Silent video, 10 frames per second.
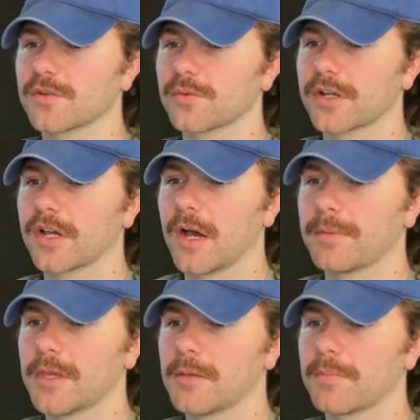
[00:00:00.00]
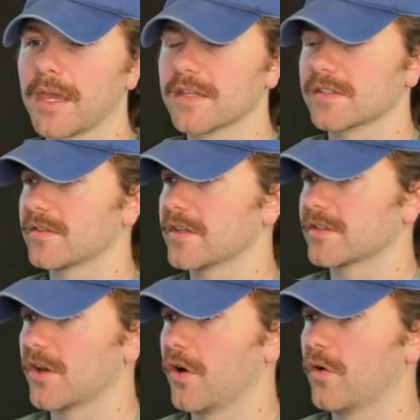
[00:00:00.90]
you want to copy and paste
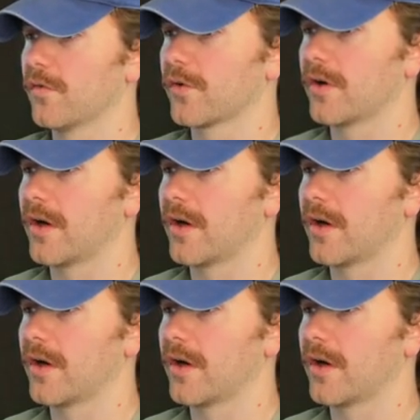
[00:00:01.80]
this over